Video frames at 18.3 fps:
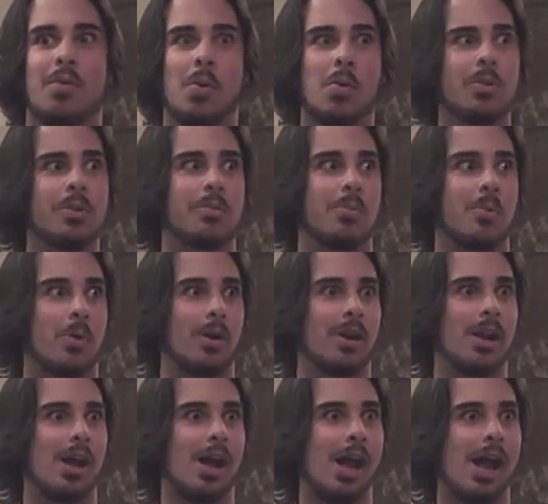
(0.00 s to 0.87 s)

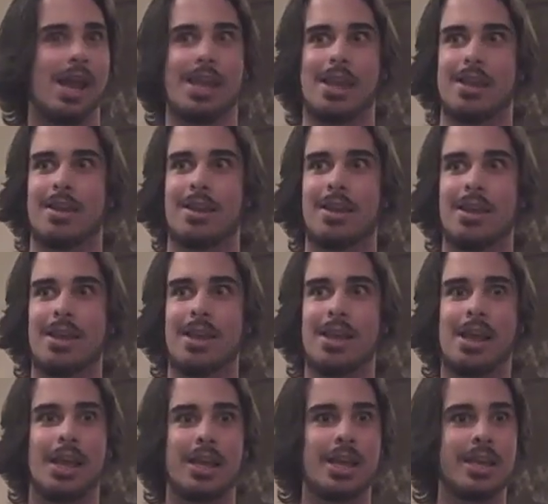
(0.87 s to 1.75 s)
Voldemort.
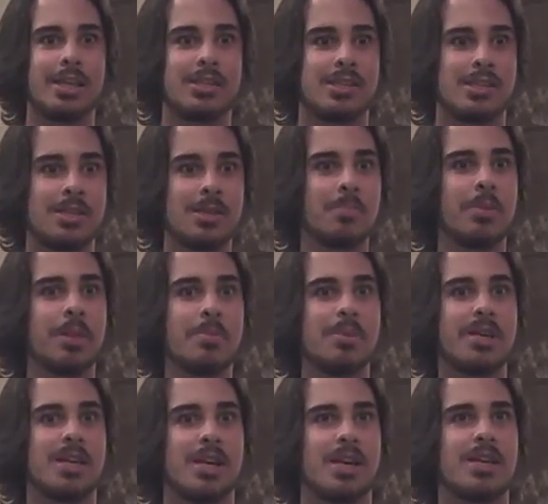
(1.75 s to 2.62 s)
And simply
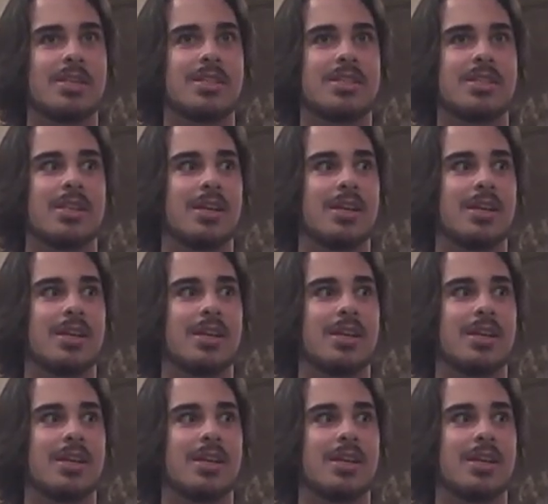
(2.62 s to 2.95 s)
because